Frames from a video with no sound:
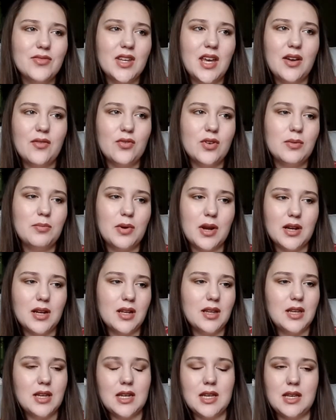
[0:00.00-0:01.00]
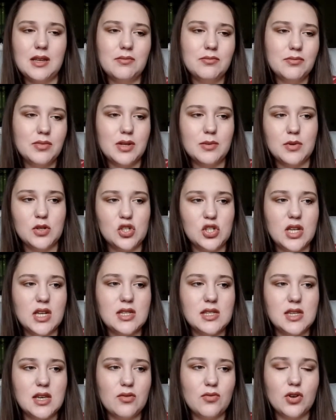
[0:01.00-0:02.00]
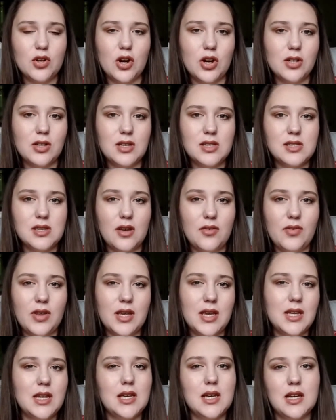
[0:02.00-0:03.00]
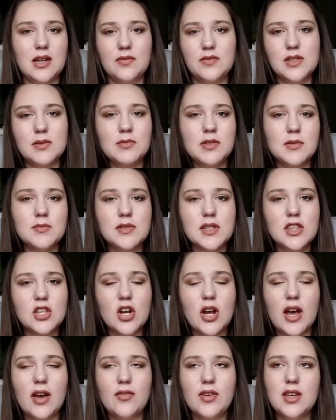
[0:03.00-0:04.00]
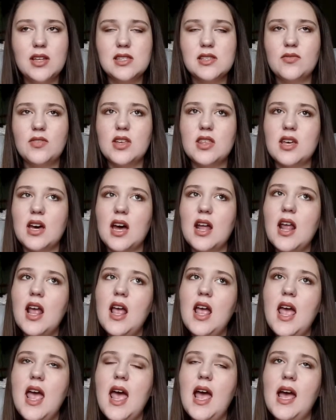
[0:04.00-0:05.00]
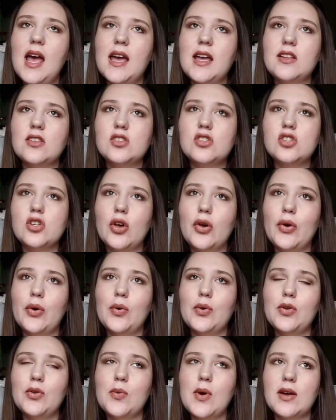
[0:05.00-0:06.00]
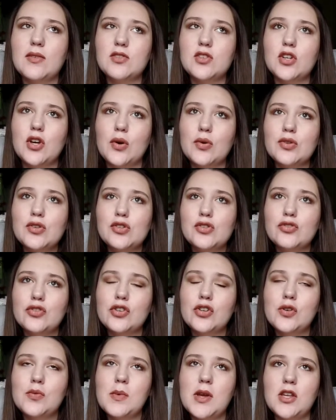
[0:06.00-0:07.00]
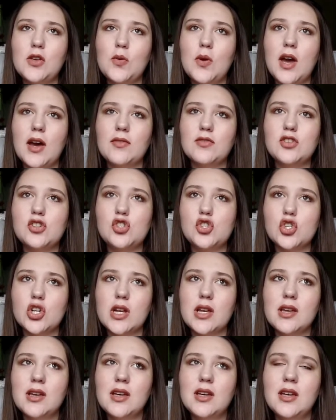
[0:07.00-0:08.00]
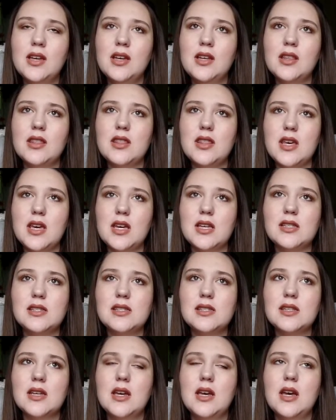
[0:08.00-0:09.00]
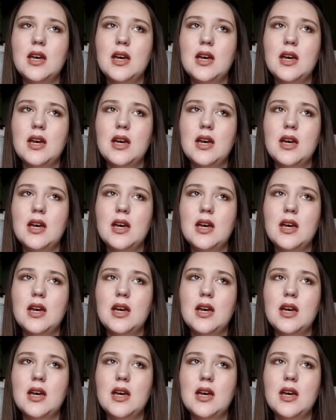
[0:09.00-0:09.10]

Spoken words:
Every pregnant lady pretty much gets it, regardless of like any kind of symptoms that they're having and stuff like that. And so you have to go in this room and you have to drink this,